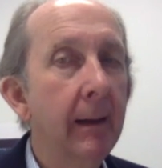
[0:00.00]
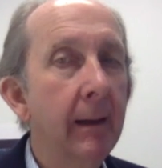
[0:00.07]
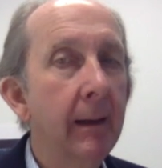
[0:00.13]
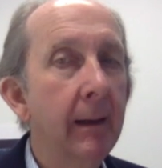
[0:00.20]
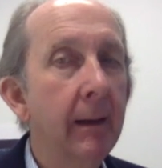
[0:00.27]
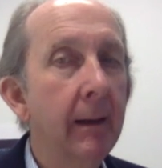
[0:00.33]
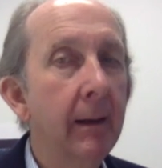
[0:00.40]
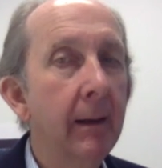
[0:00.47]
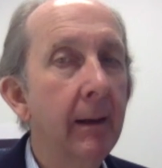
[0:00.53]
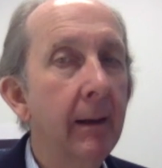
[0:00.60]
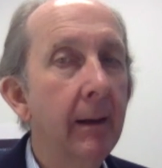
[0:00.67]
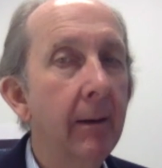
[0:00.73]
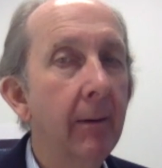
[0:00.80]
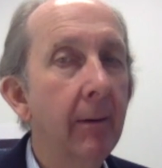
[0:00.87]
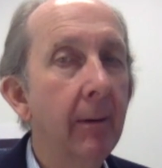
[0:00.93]

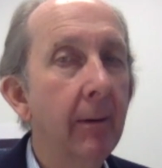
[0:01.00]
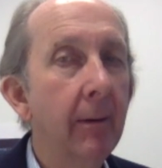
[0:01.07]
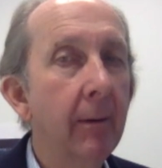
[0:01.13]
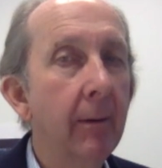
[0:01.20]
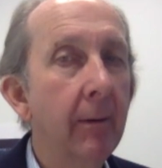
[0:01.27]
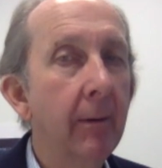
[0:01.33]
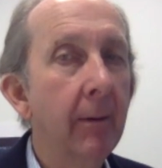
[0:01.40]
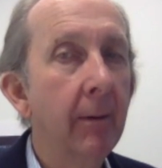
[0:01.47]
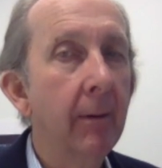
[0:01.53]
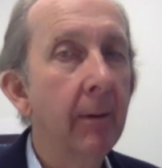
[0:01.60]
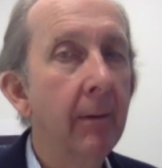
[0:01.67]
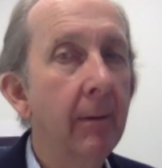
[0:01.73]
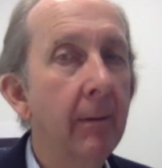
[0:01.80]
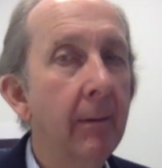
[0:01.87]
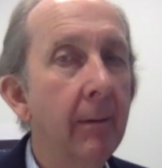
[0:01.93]

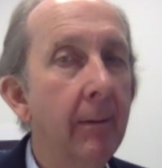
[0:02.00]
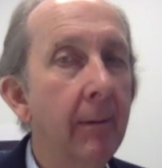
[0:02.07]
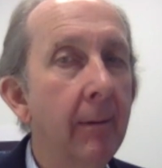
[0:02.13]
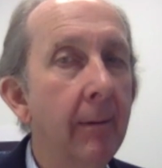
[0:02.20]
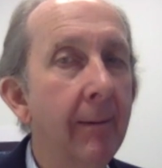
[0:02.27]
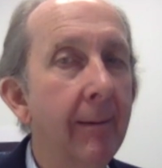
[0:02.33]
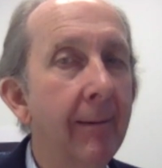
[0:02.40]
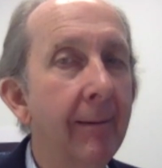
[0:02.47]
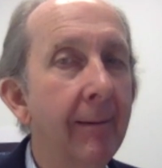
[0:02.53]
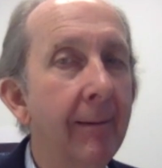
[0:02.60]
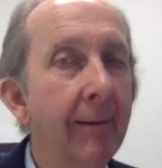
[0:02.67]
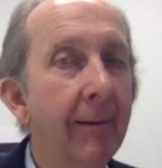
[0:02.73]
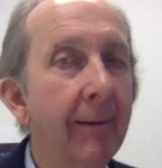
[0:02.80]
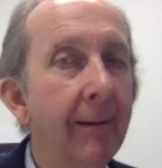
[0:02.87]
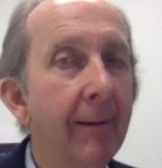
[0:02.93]

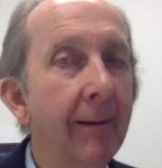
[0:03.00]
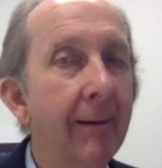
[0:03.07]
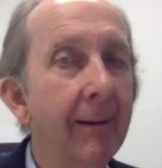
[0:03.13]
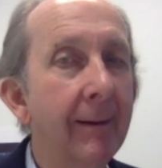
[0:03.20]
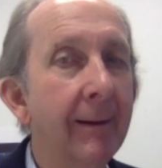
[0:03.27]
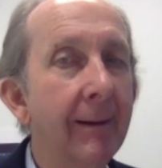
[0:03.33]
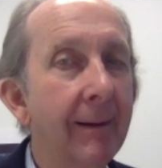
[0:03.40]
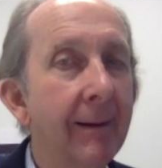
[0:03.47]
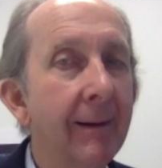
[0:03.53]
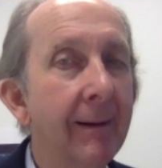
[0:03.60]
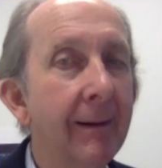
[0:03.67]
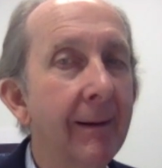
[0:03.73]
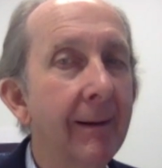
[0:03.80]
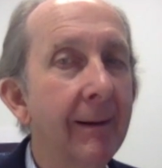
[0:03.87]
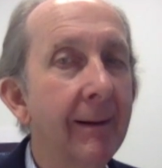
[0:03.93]

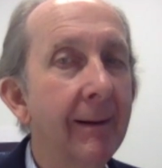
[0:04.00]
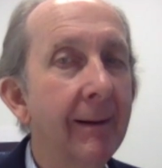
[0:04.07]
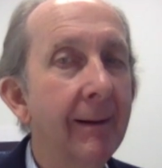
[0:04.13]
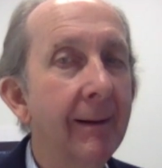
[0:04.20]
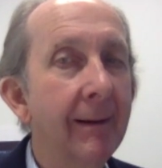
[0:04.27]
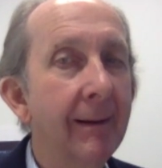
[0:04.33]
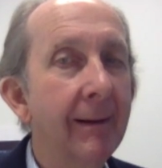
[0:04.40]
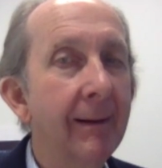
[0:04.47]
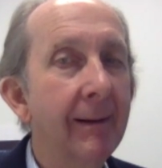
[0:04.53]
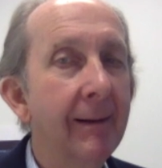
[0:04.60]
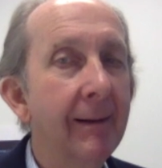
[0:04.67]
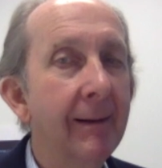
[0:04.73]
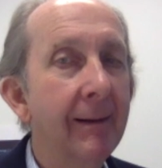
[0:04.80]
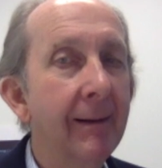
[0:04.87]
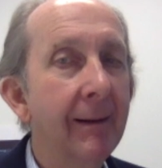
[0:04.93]

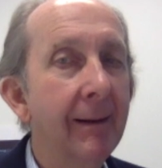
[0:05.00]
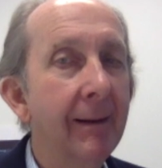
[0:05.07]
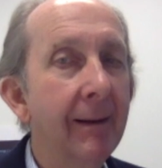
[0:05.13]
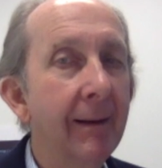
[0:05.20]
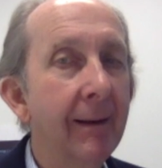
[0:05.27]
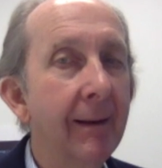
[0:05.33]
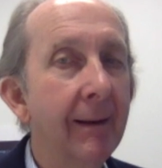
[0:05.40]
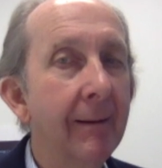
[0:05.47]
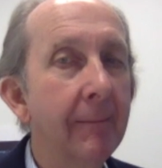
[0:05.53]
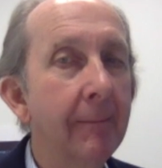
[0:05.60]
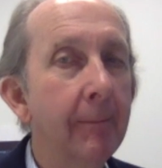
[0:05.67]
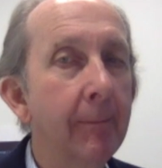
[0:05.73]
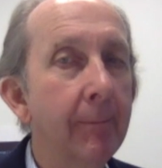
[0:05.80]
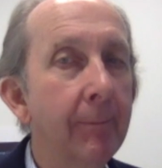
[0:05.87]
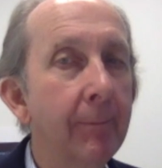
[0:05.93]

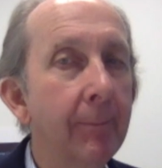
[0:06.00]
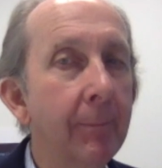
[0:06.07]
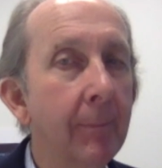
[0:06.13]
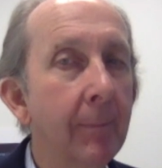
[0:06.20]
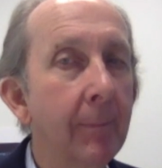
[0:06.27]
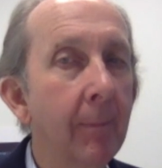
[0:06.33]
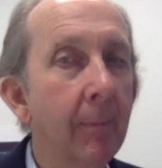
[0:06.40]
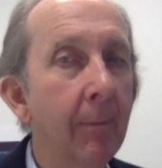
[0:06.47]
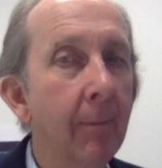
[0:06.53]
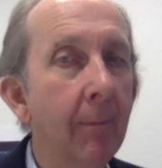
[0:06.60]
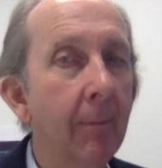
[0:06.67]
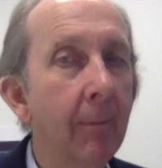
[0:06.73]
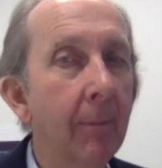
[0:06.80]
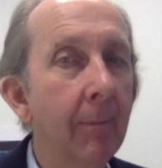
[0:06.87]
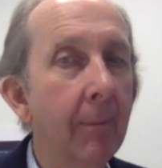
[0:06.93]

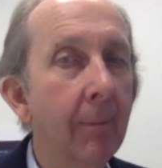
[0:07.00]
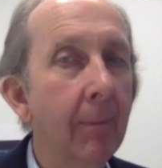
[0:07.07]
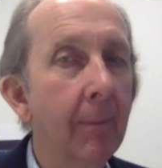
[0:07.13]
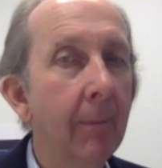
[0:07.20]
The person shown says nothing.